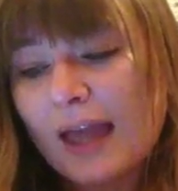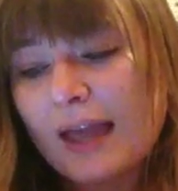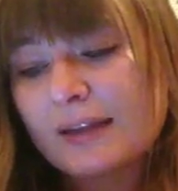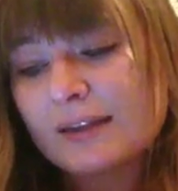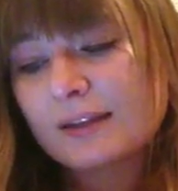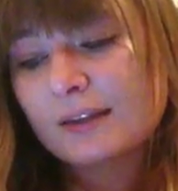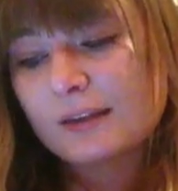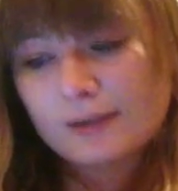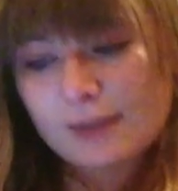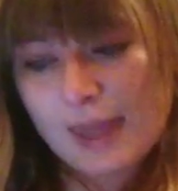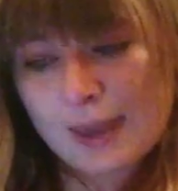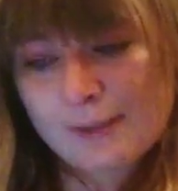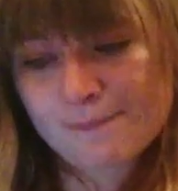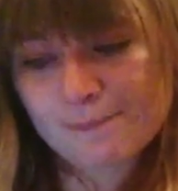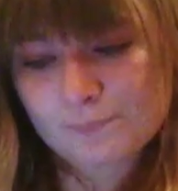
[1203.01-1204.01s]
And
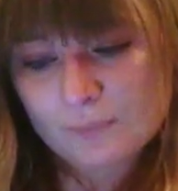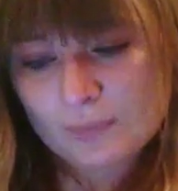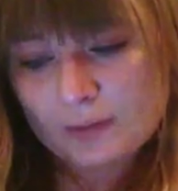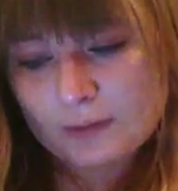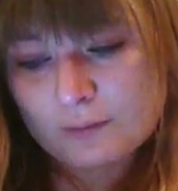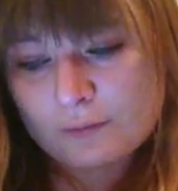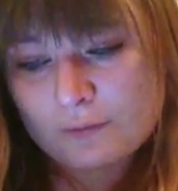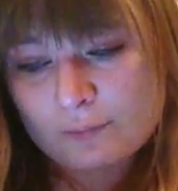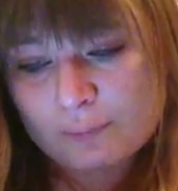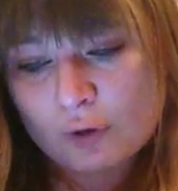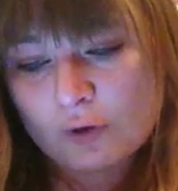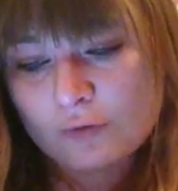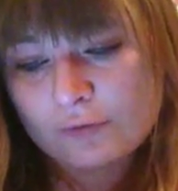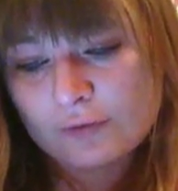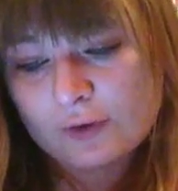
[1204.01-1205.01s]
their
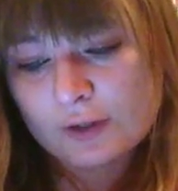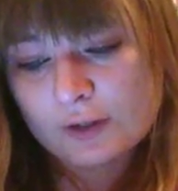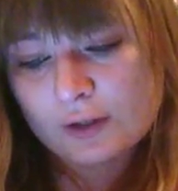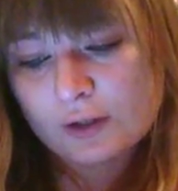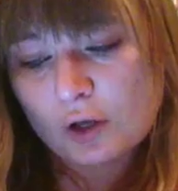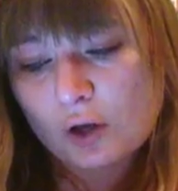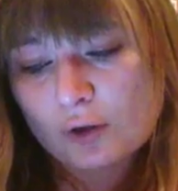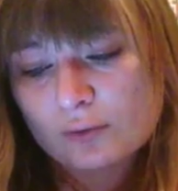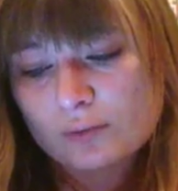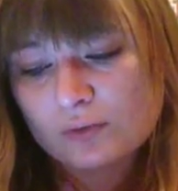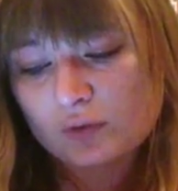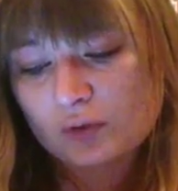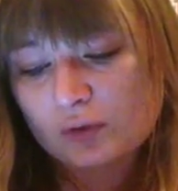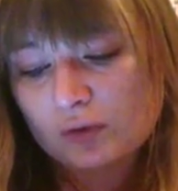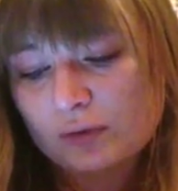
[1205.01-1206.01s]
profit
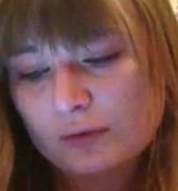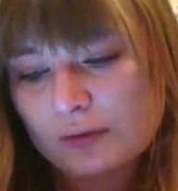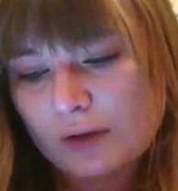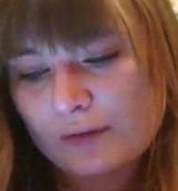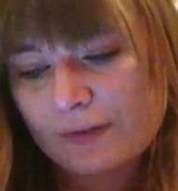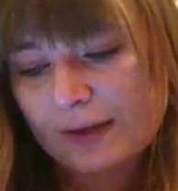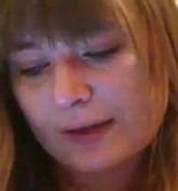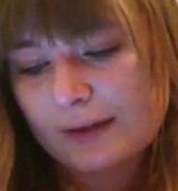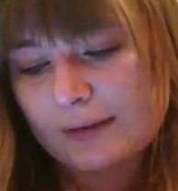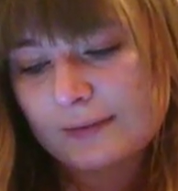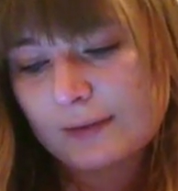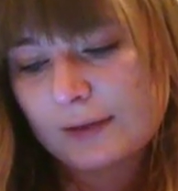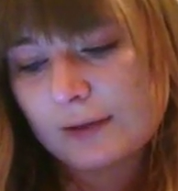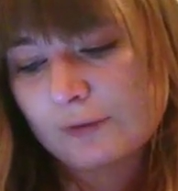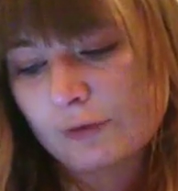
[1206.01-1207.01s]
goes, I think
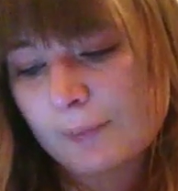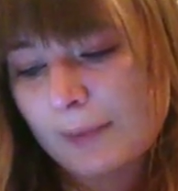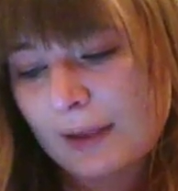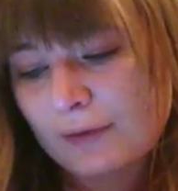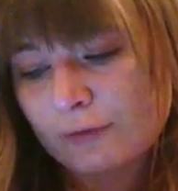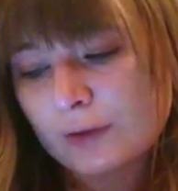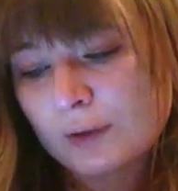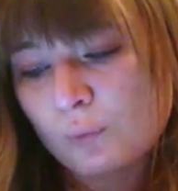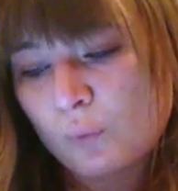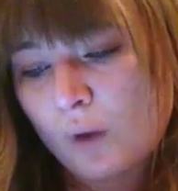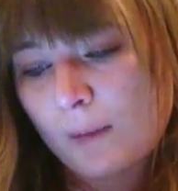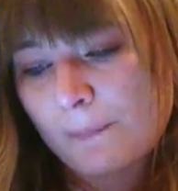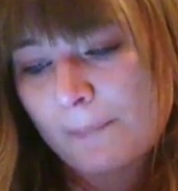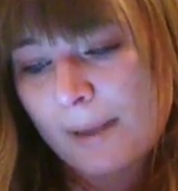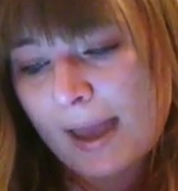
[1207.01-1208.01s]
it's like from every
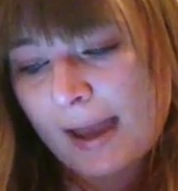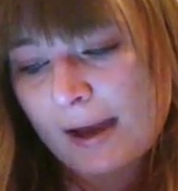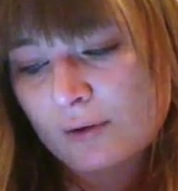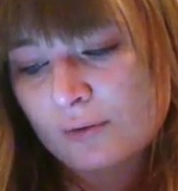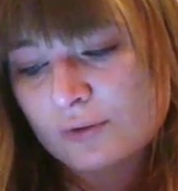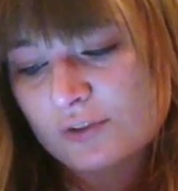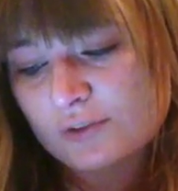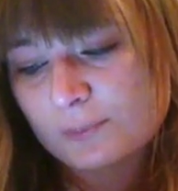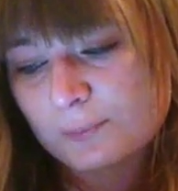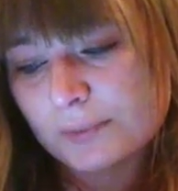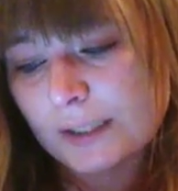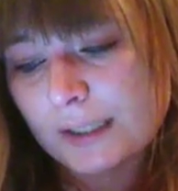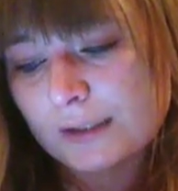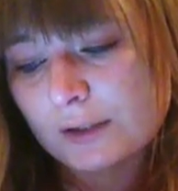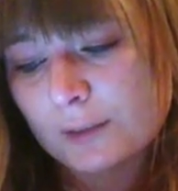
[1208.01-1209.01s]
£1
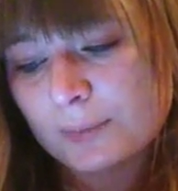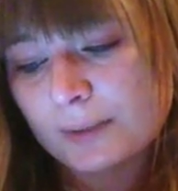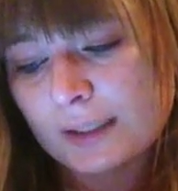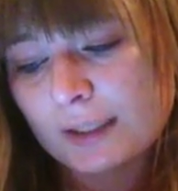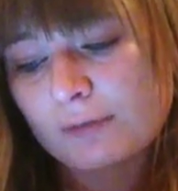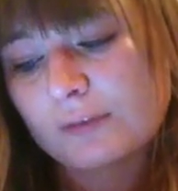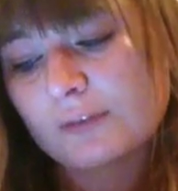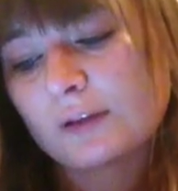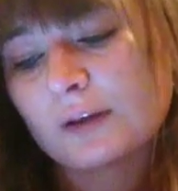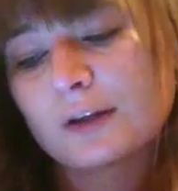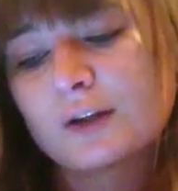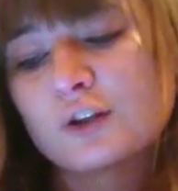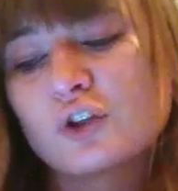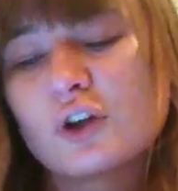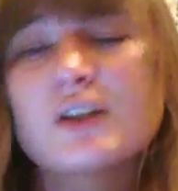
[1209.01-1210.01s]
spent, I believe it's
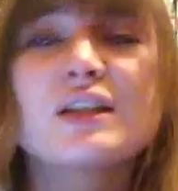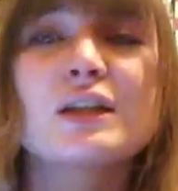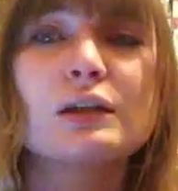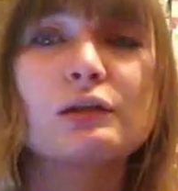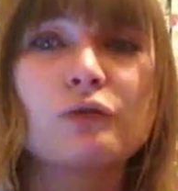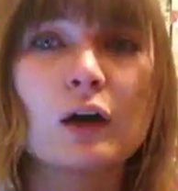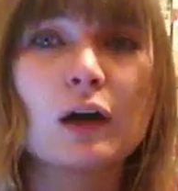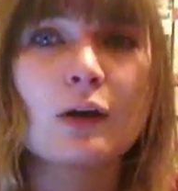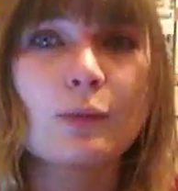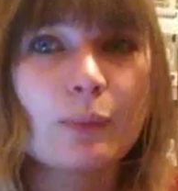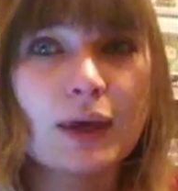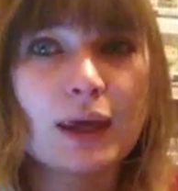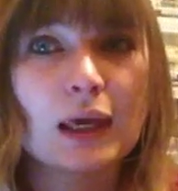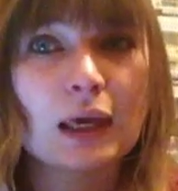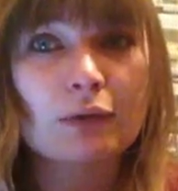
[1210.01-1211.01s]
like
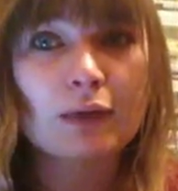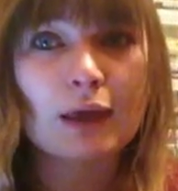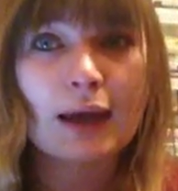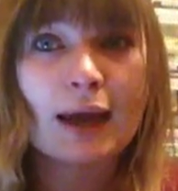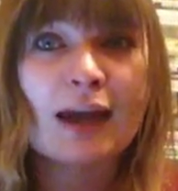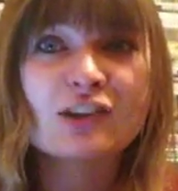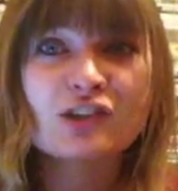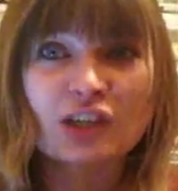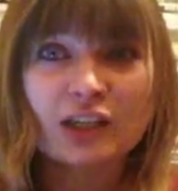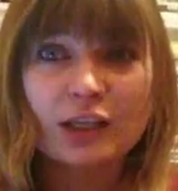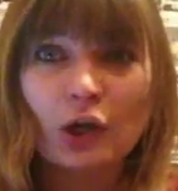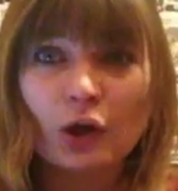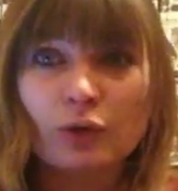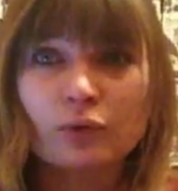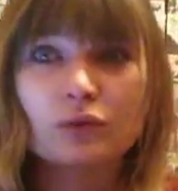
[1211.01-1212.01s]
95p that
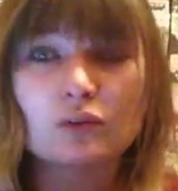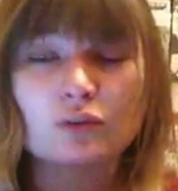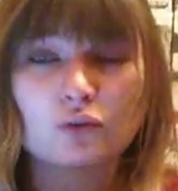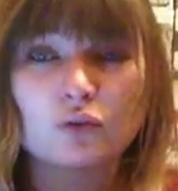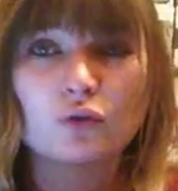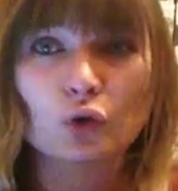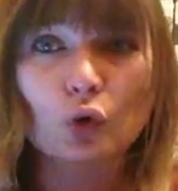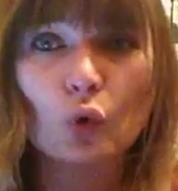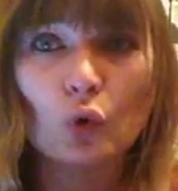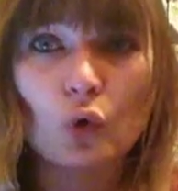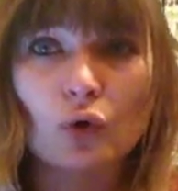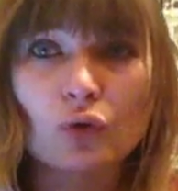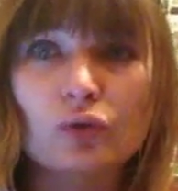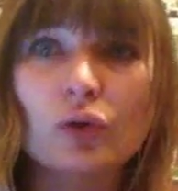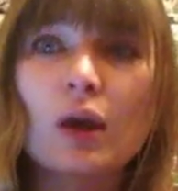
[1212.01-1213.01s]
actually goes to the
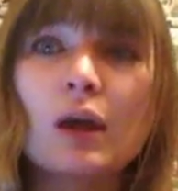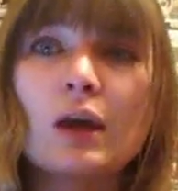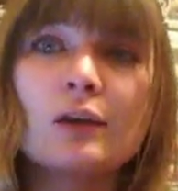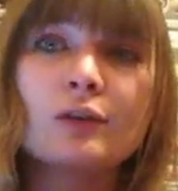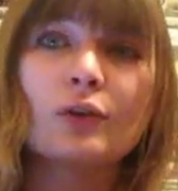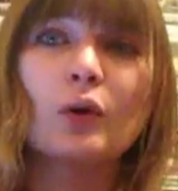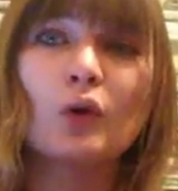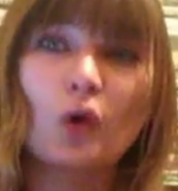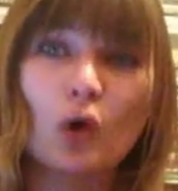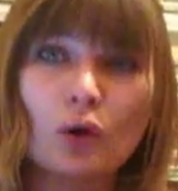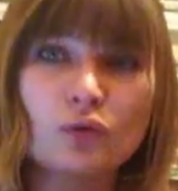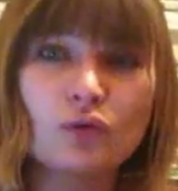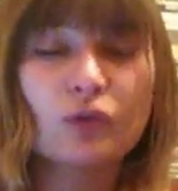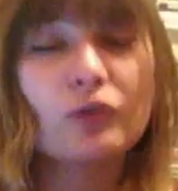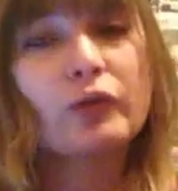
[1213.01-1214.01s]
cause. So it
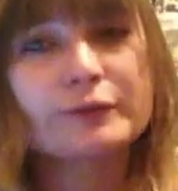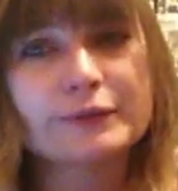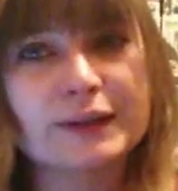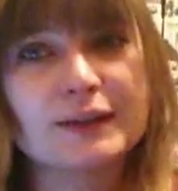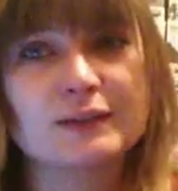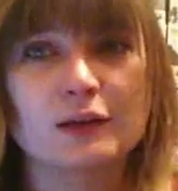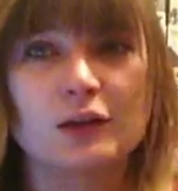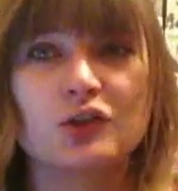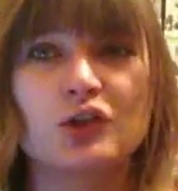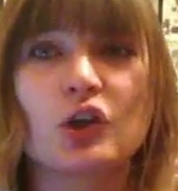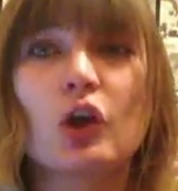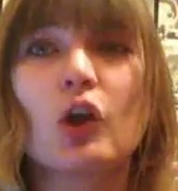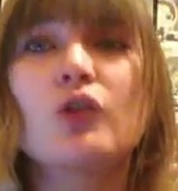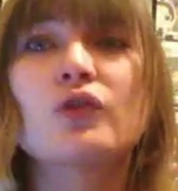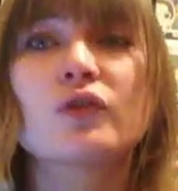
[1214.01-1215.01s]
goes to the research,
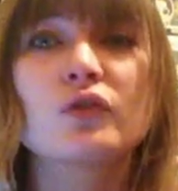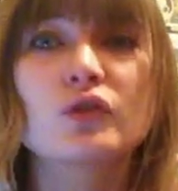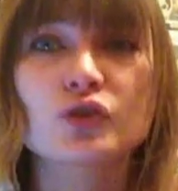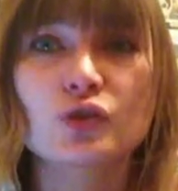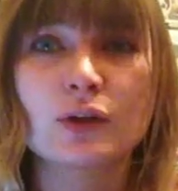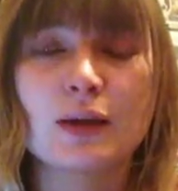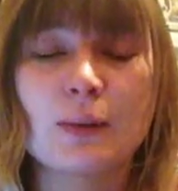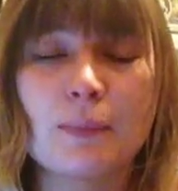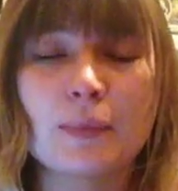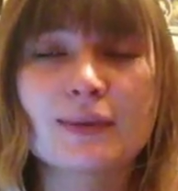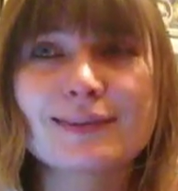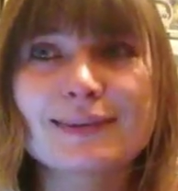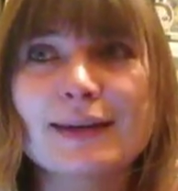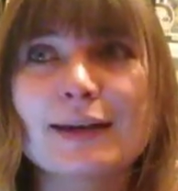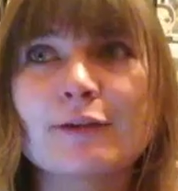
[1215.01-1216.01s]
it goes to the
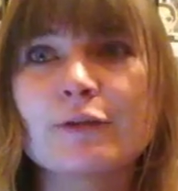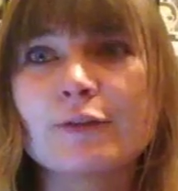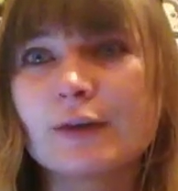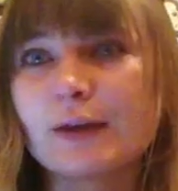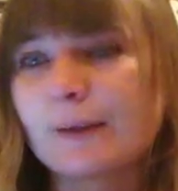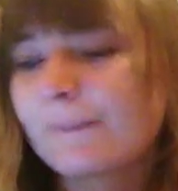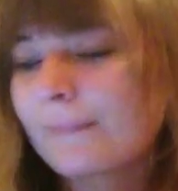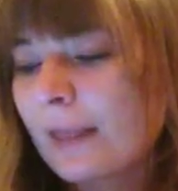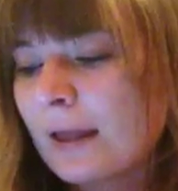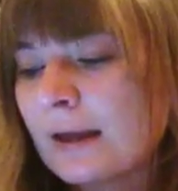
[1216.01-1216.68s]
treatments and everything.